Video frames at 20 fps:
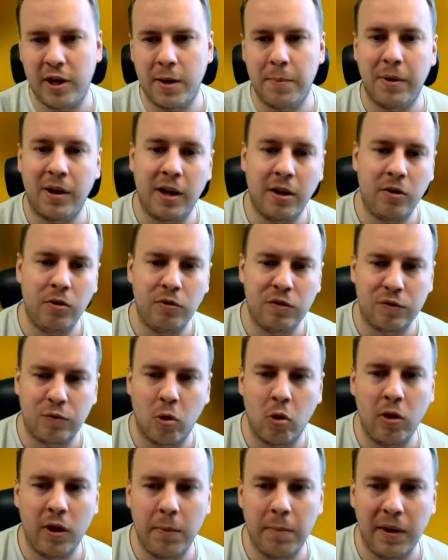But I do
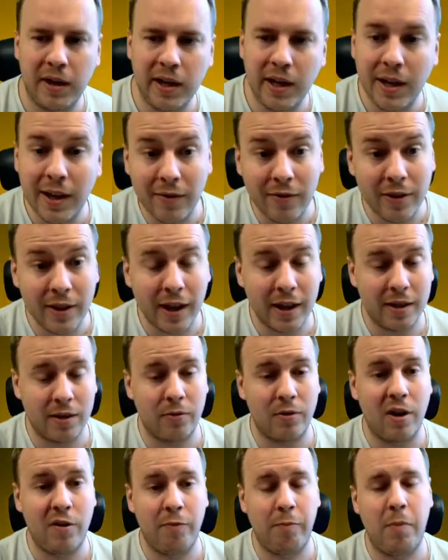strongly believe that the
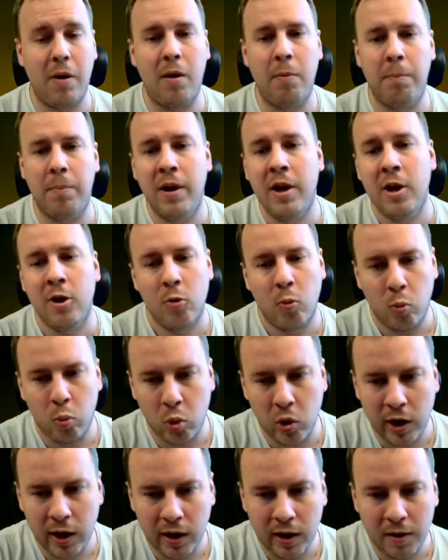rough bump
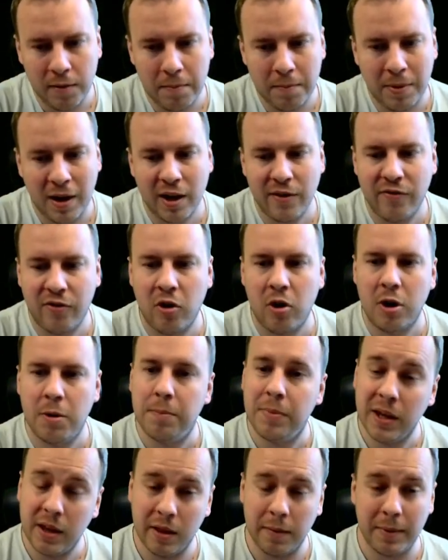will by far
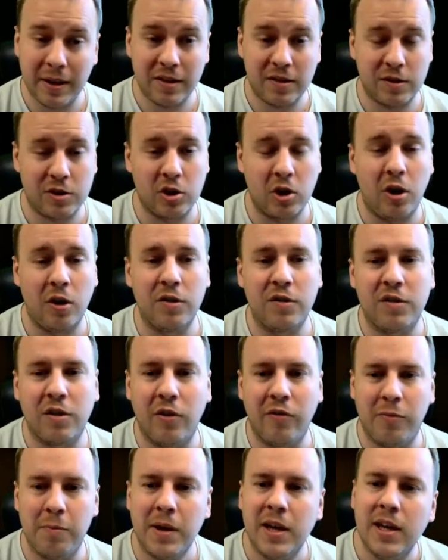be the best chance
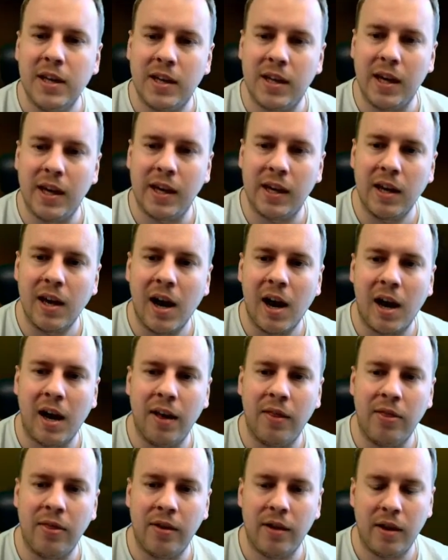of making a
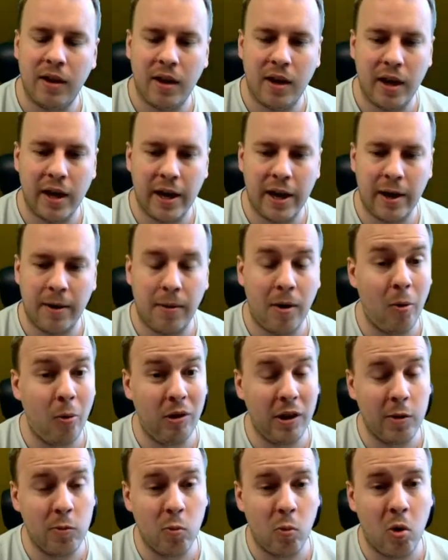uh, hole
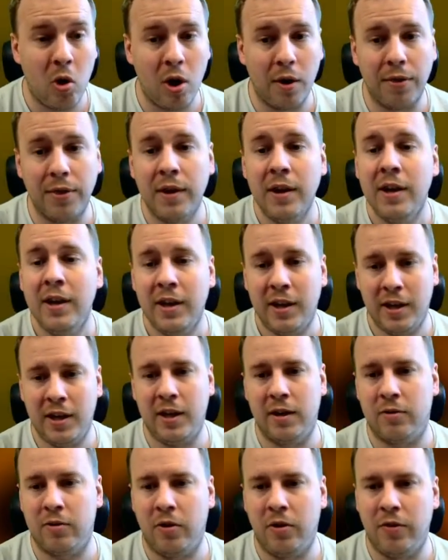in one
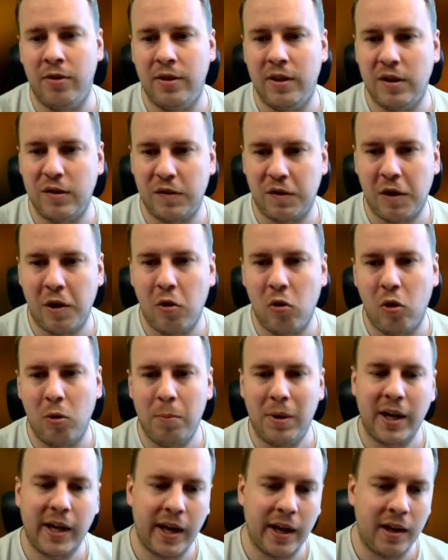here on this hole.
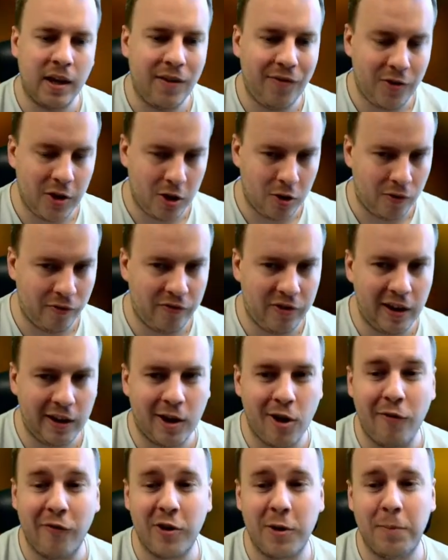But again, if you don't feel
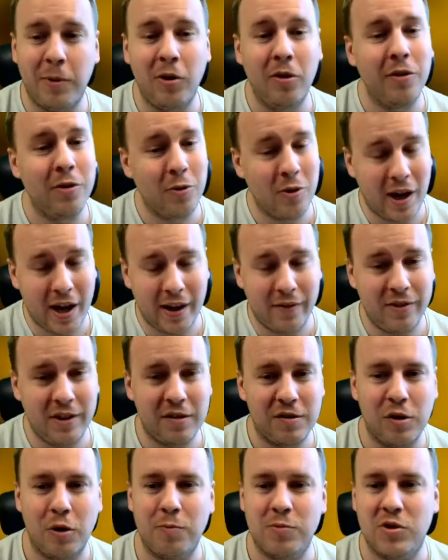comfortable, you have
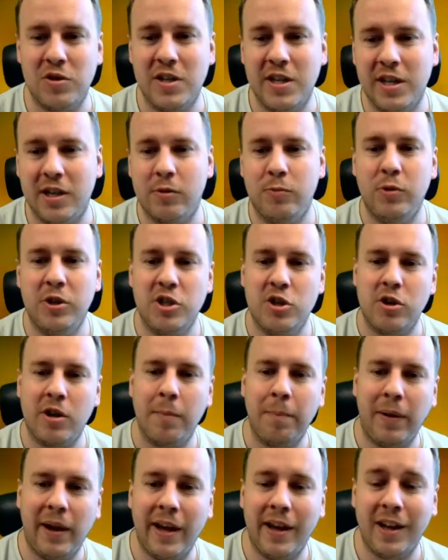this option here, which you can
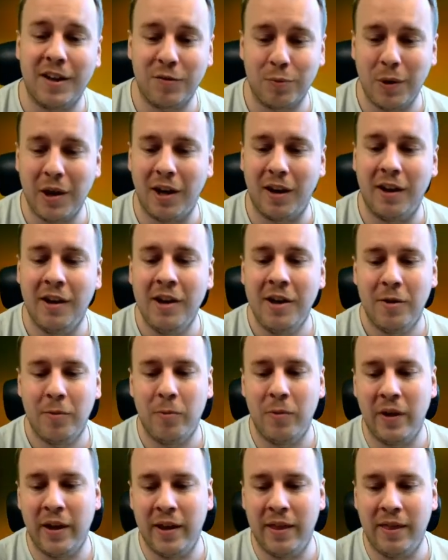play as well
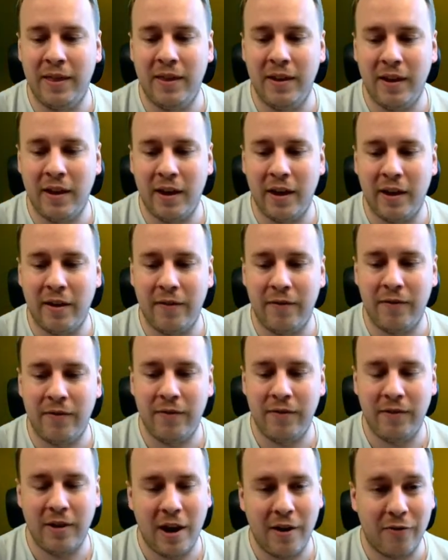with uh,
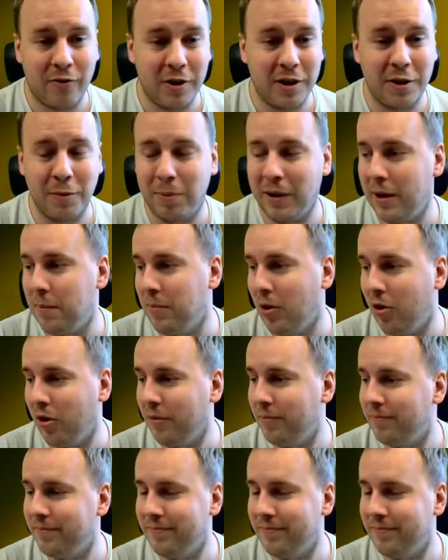a free-to-play ball.